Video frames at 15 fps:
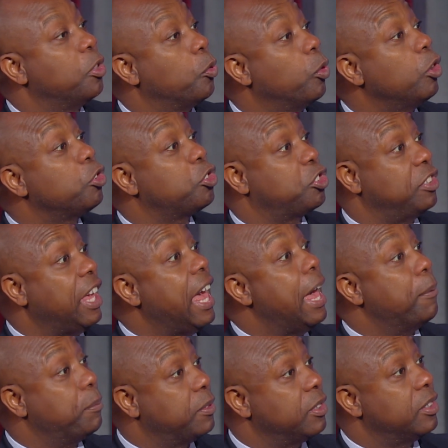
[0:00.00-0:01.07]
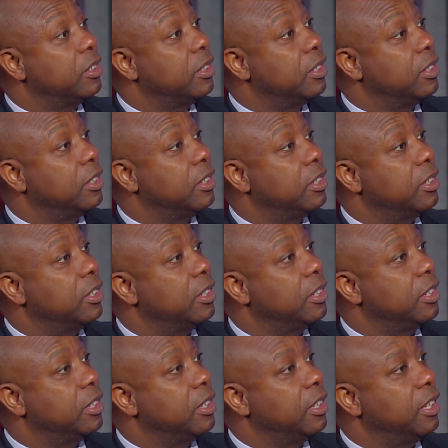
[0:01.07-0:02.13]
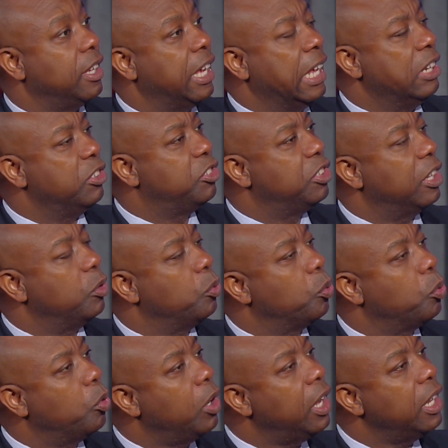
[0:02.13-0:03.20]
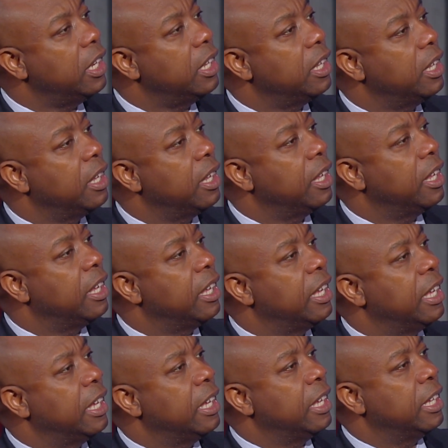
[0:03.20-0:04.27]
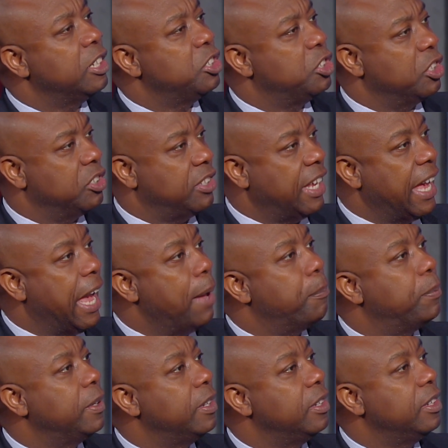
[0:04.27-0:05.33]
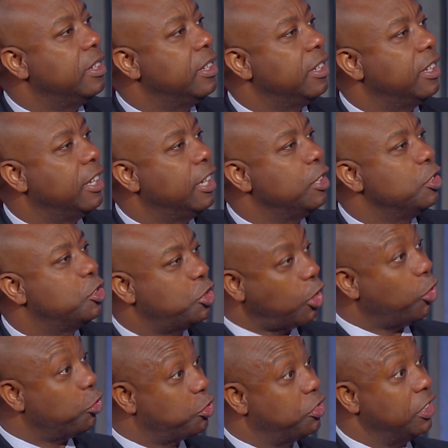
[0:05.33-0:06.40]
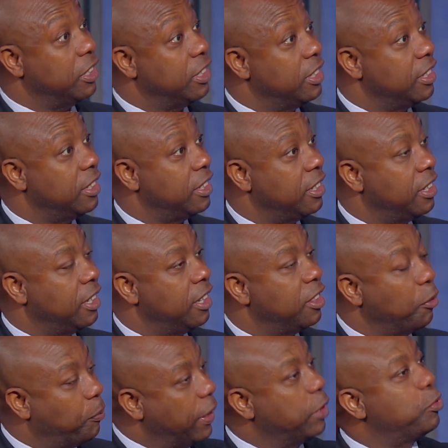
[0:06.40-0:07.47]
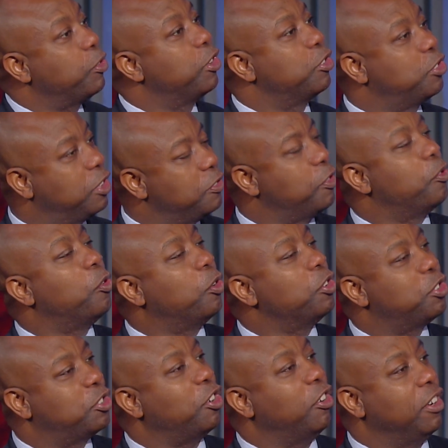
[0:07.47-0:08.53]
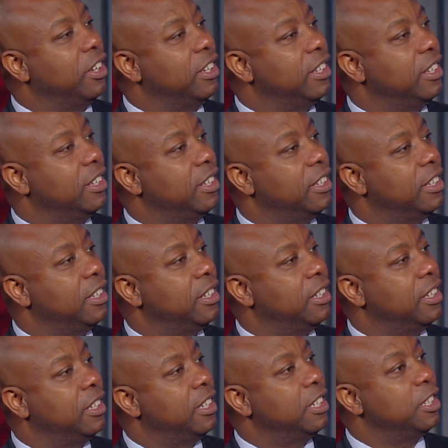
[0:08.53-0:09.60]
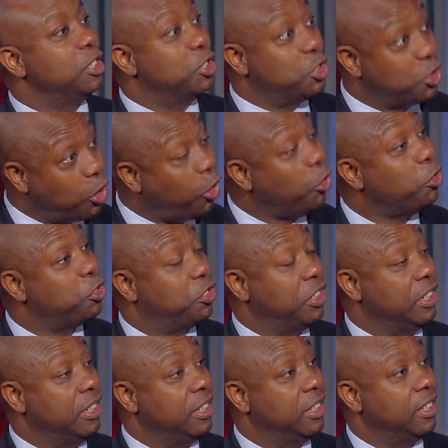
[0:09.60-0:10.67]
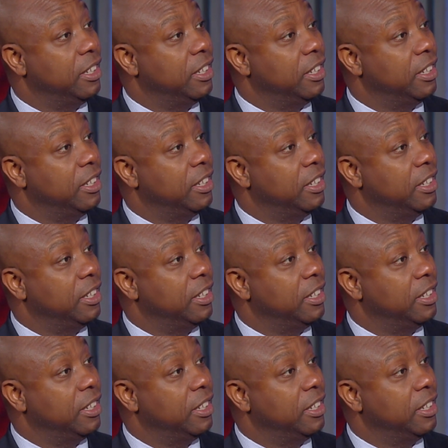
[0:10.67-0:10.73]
The world stopped and said, What just happened in Charleston? Hmm. The place where the Civil War started, in Charleston.